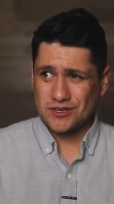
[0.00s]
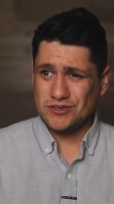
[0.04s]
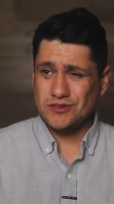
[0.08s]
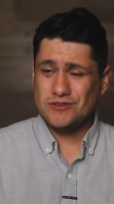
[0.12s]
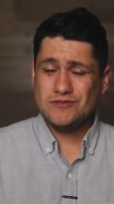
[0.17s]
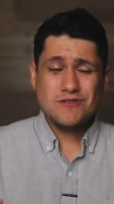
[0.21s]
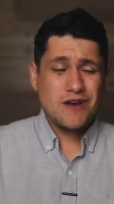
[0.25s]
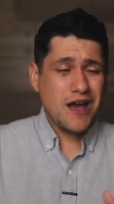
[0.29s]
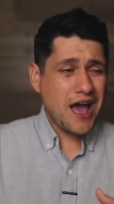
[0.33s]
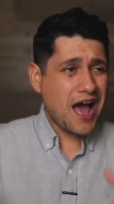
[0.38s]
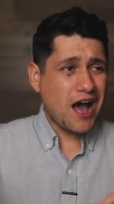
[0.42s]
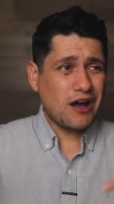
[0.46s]

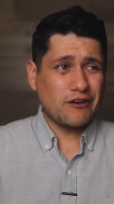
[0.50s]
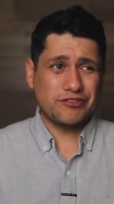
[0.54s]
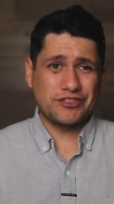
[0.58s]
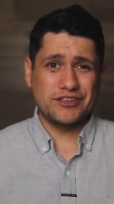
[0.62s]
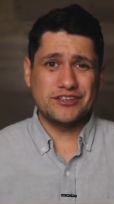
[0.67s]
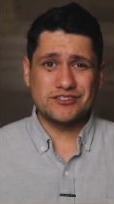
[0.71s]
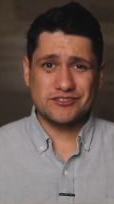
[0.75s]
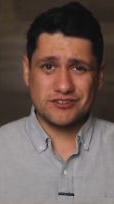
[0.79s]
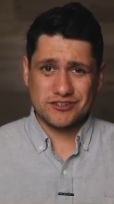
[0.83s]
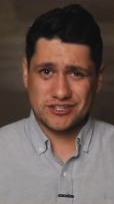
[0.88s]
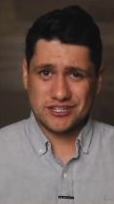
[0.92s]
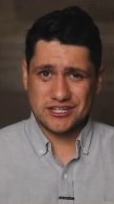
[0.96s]
You know how
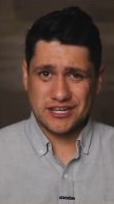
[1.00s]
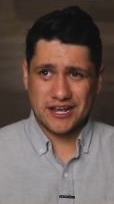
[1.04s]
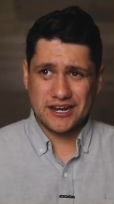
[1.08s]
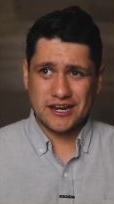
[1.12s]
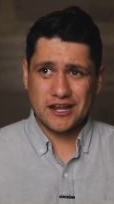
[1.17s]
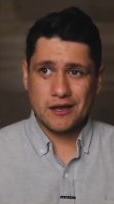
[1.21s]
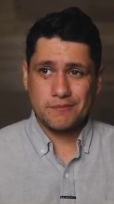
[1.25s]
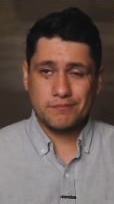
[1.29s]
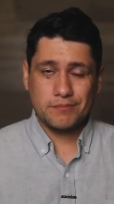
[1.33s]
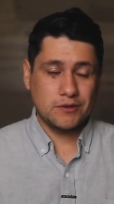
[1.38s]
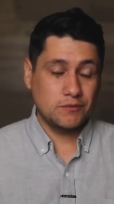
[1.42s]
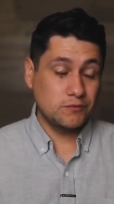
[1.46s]
things are set
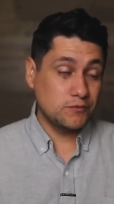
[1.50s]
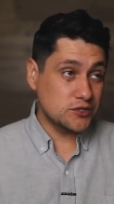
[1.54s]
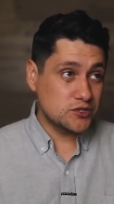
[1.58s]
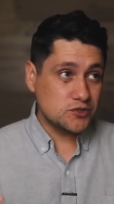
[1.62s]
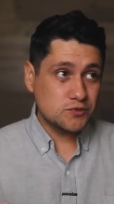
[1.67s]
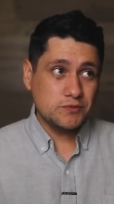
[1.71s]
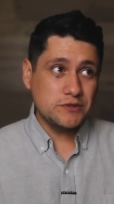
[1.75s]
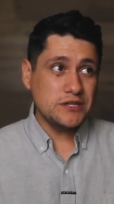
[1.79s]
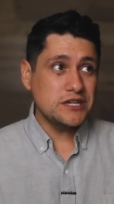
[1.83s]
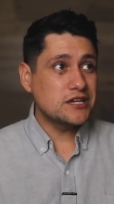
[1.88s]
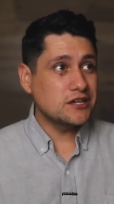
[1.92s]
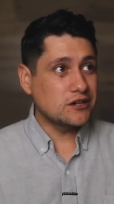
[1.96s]
up, in
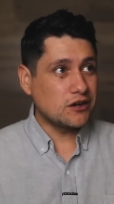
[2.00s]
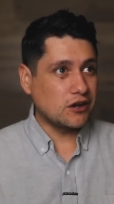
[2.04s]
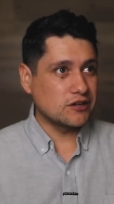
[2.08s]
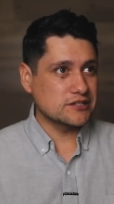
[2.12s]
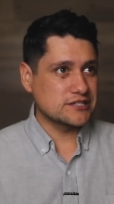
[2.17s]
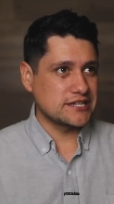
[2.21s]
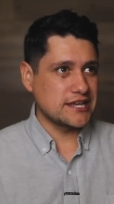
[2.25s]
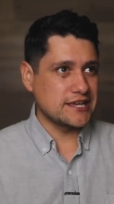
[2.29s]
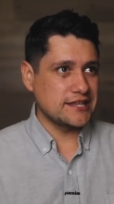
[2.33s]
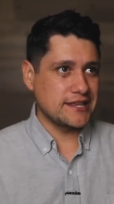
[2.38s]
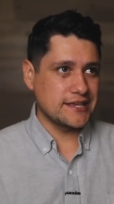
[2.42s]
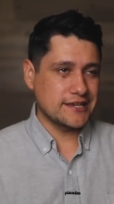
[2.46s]
which we could all
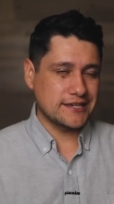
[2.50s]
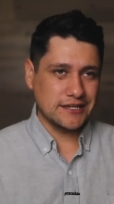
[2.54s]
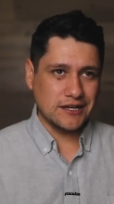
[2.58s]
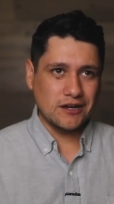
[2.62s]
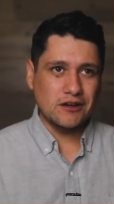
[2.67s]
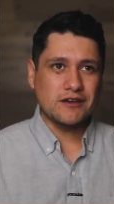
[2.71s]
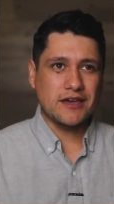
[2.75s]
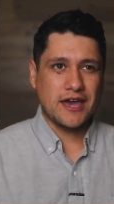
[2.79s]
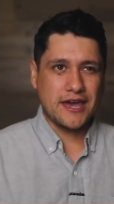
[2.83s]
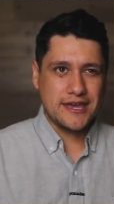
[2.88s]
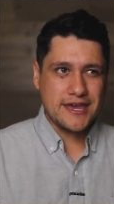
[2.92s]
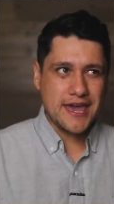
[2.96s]
say like,
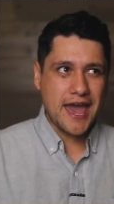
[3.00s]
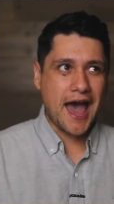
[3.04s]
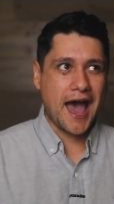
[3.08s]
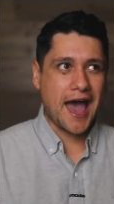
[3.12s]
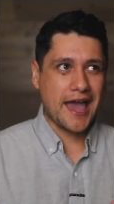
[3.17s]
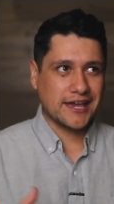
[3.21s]
okay, yeah,